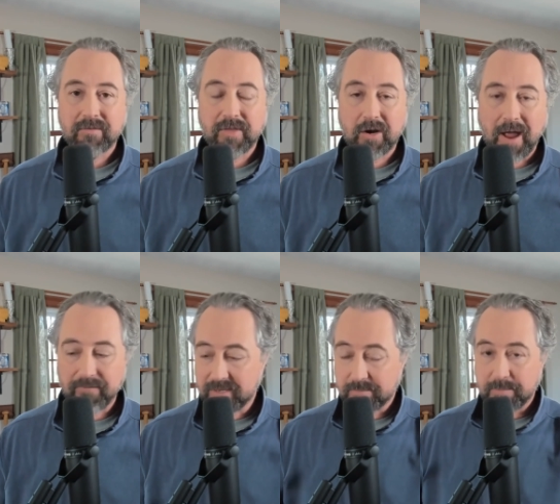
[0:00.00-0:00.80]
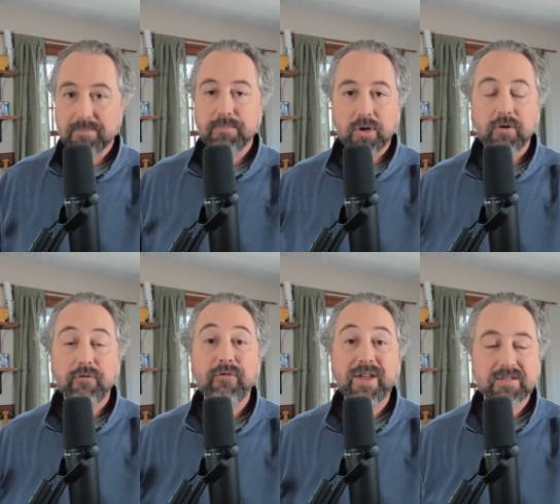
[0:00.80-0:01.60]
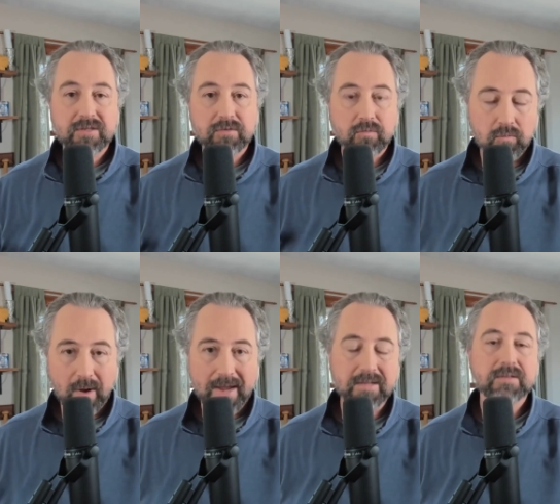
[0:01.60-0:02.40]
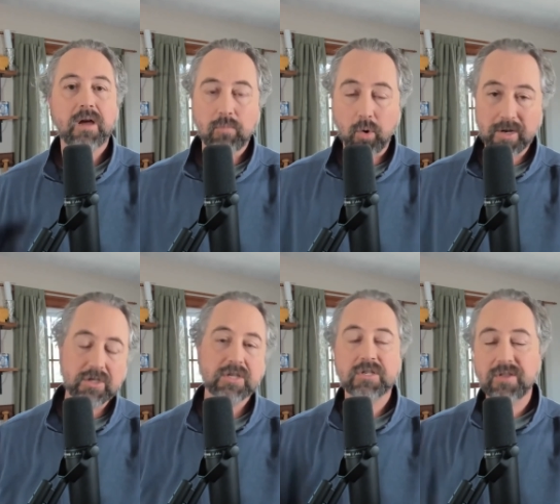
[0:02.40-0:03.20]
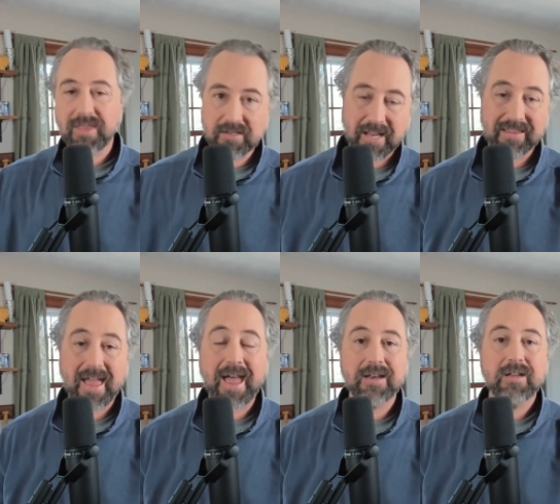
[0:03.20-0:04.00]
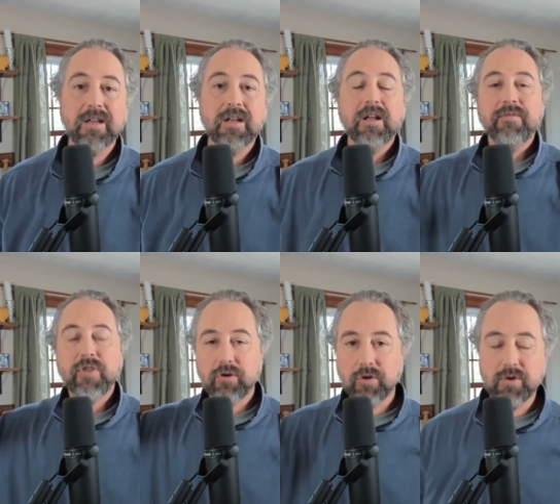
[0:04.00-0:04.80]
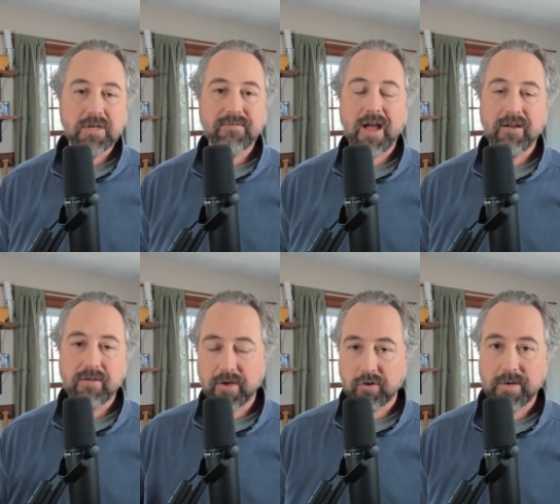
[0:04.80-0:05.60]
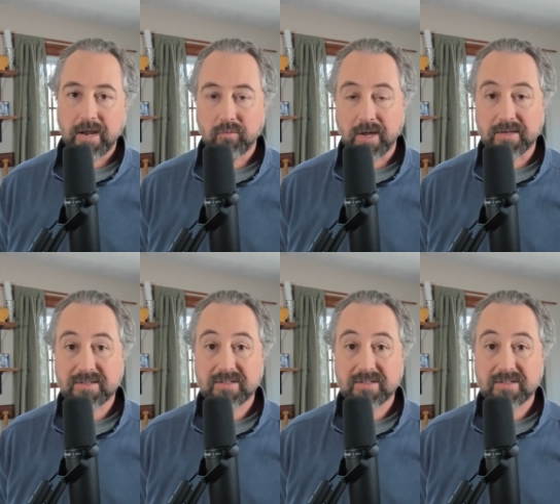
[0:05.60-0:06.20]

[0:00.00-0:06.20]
They don't have this big book of fixed rates, mortgages, and things like that that are losing value that create risk.